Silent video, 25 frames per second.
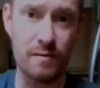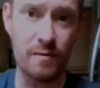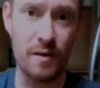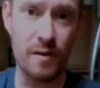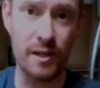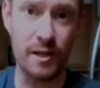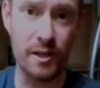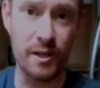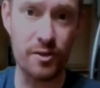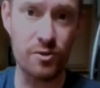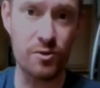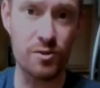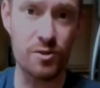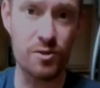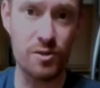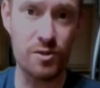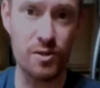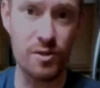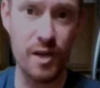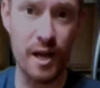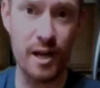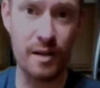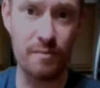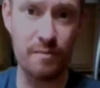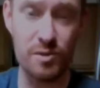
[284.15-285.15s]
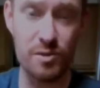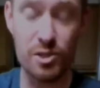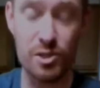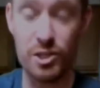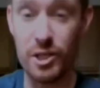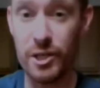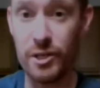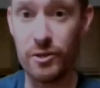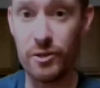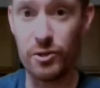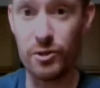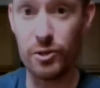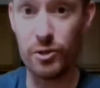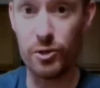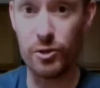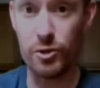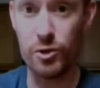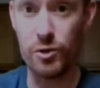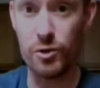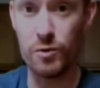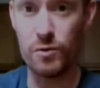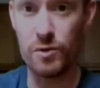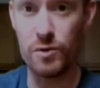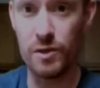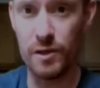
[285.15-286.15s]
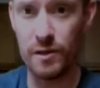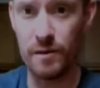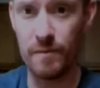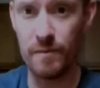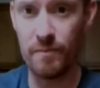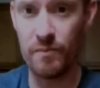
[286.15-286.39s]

electrostatic material you're using.